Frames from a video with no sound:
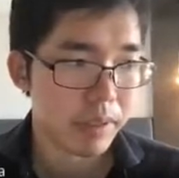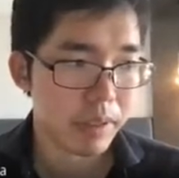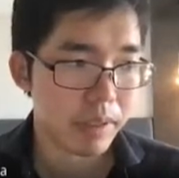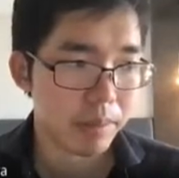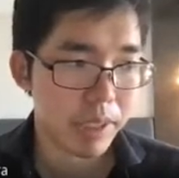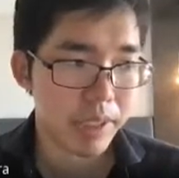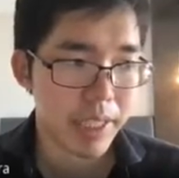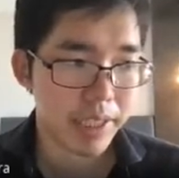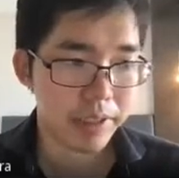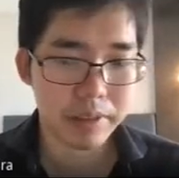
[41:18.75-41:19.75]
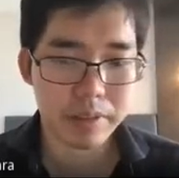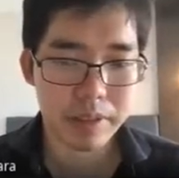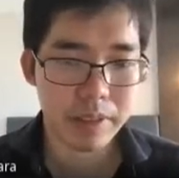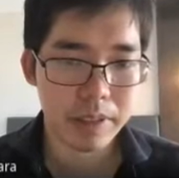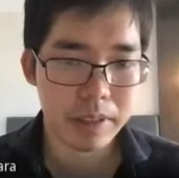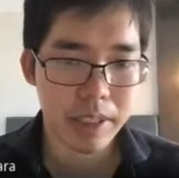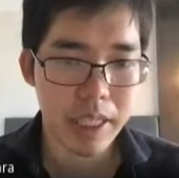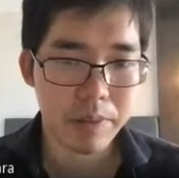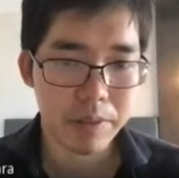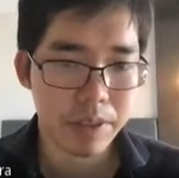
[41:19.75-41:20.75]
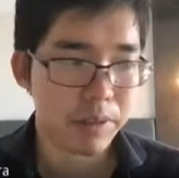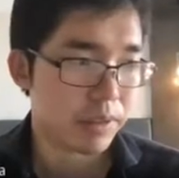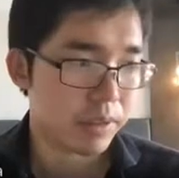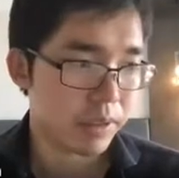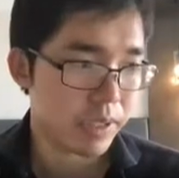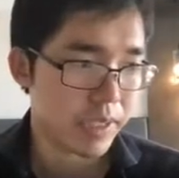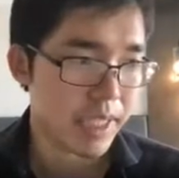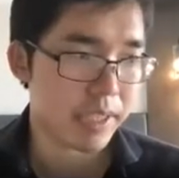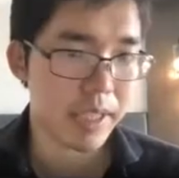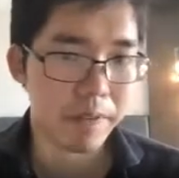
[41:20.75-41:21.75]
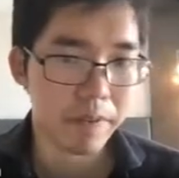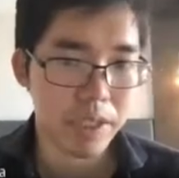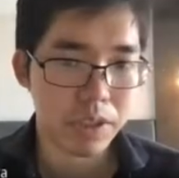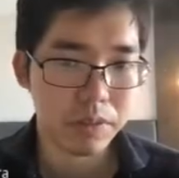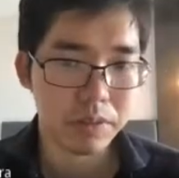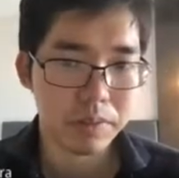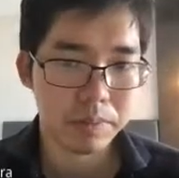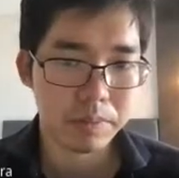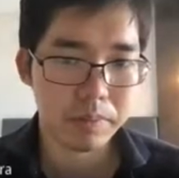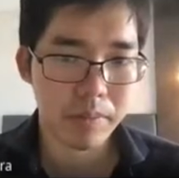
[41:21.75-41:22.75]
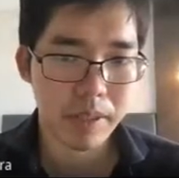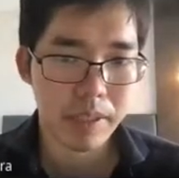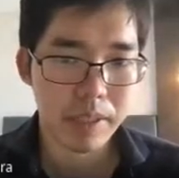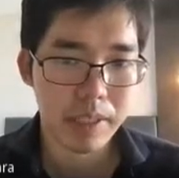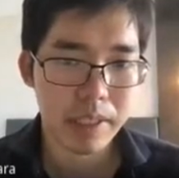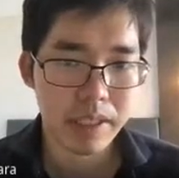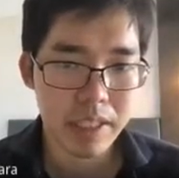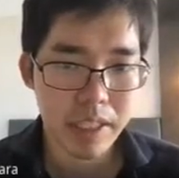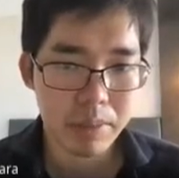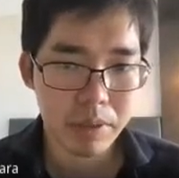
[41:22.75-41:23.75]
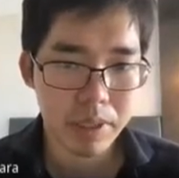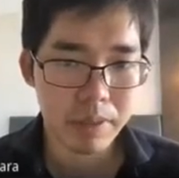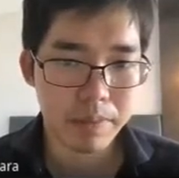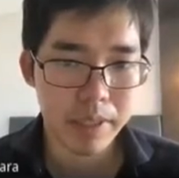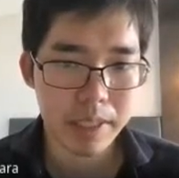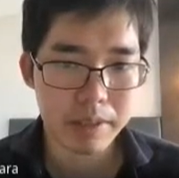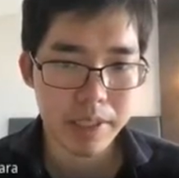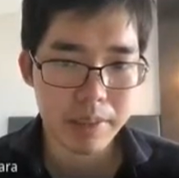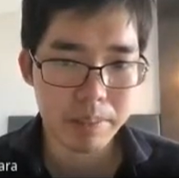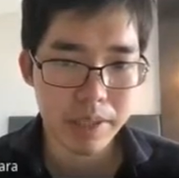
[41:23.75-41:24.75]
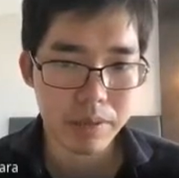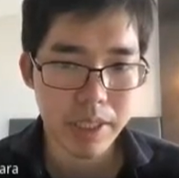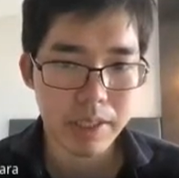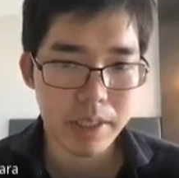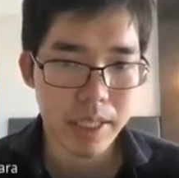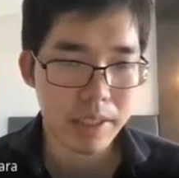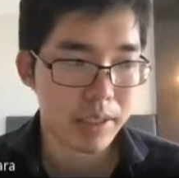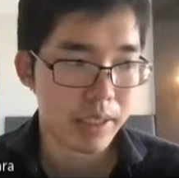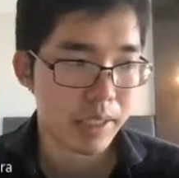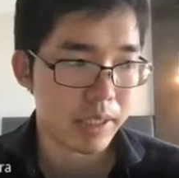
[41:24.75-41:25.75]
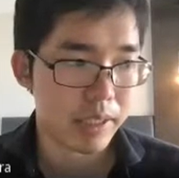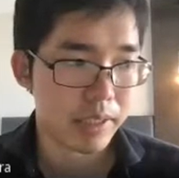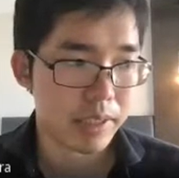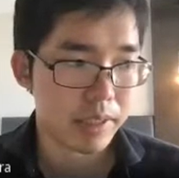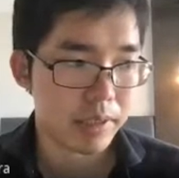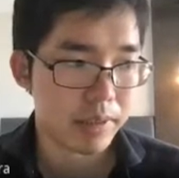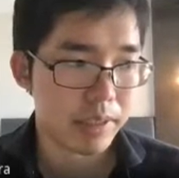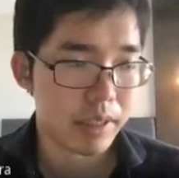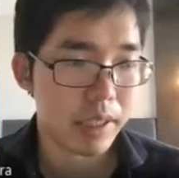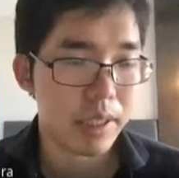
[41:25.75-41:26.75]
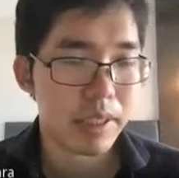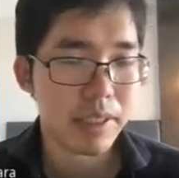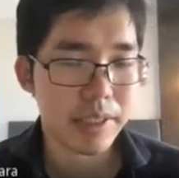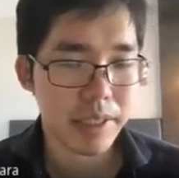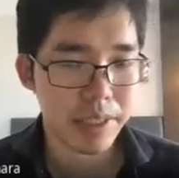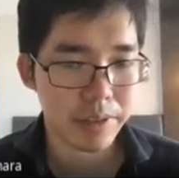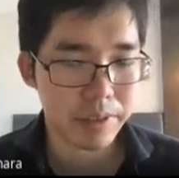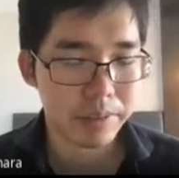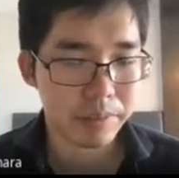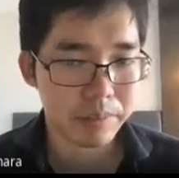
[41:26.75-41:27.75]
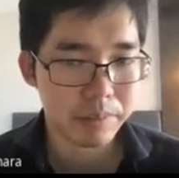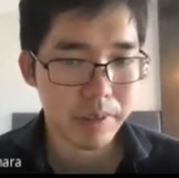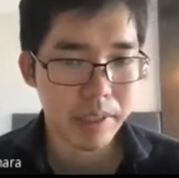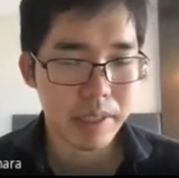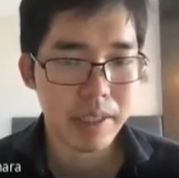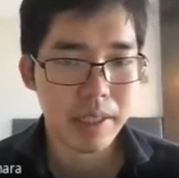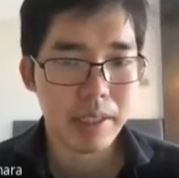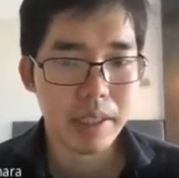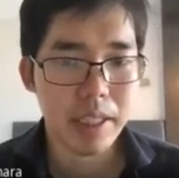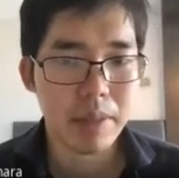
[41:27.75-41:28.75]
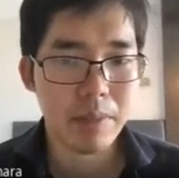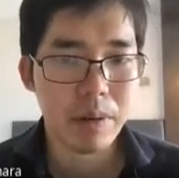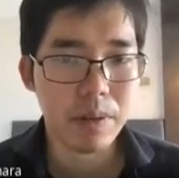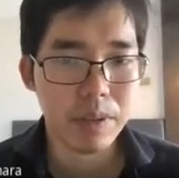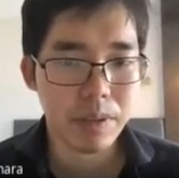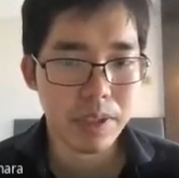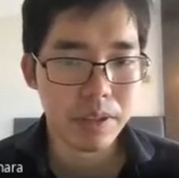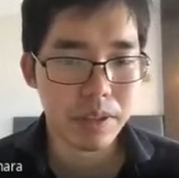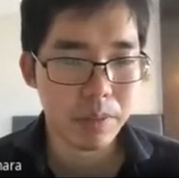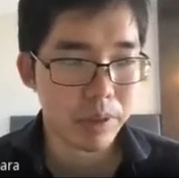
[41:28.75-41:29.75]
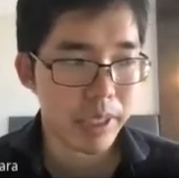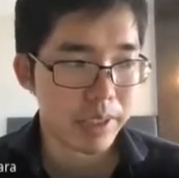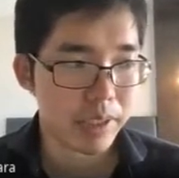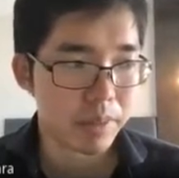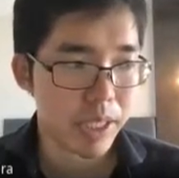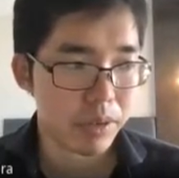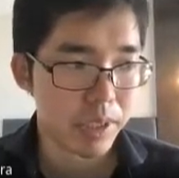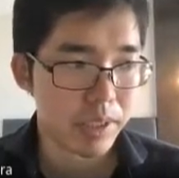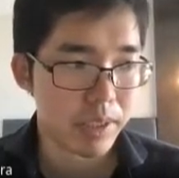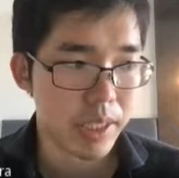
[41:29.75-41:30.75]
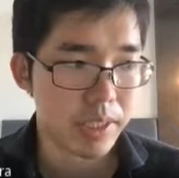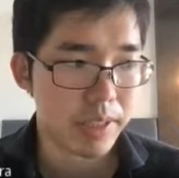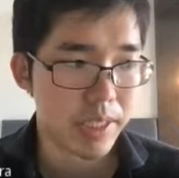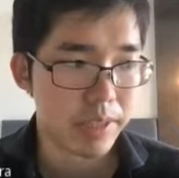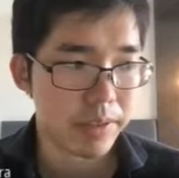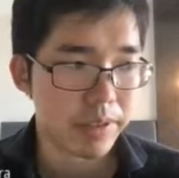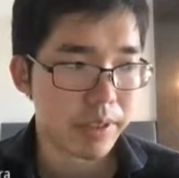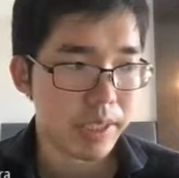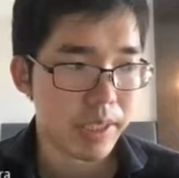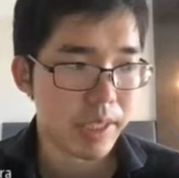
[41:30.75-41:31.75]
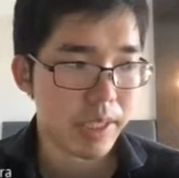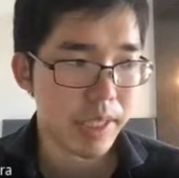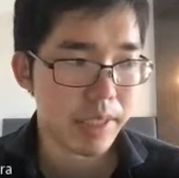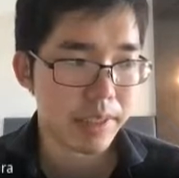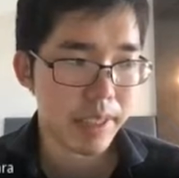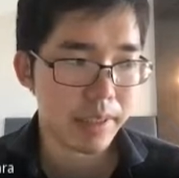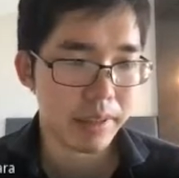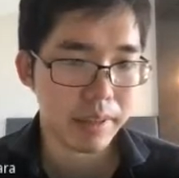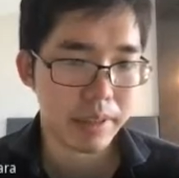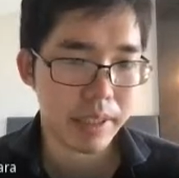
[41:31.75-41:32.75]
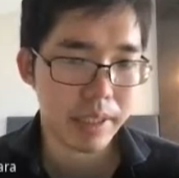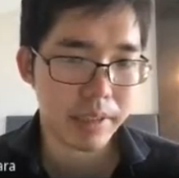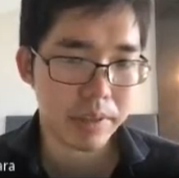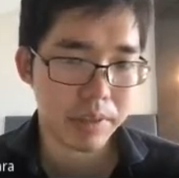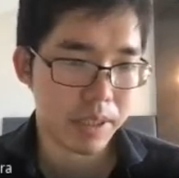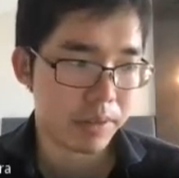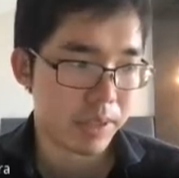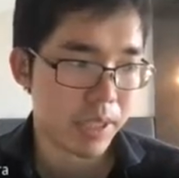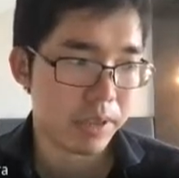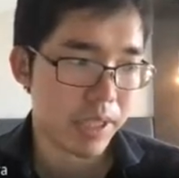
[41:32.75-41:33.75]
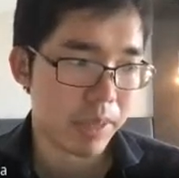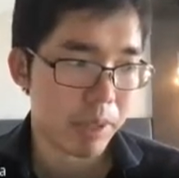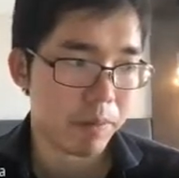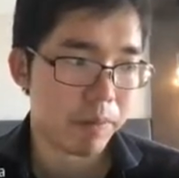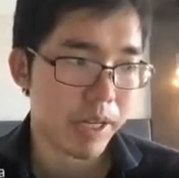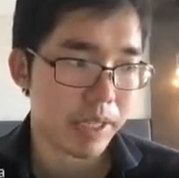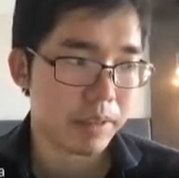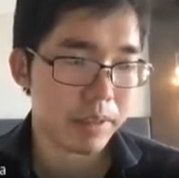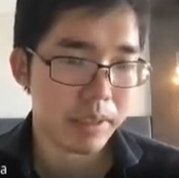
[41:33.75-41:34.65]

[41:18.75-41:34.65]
But here, if you see the definition, even if like this matrix is singular, if also the numerator's matrix is singular, and then still it can be fine.